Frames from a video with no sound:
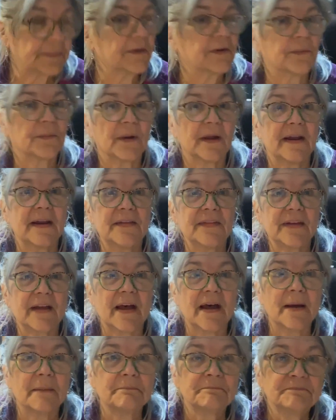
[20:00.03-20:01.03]
put it right in the
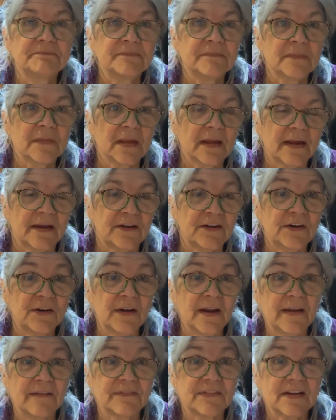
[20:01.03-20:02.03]
cup. And you don't
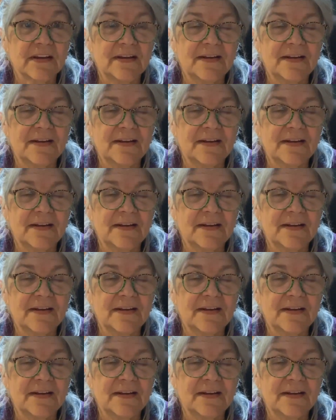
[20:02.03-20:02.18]
have to.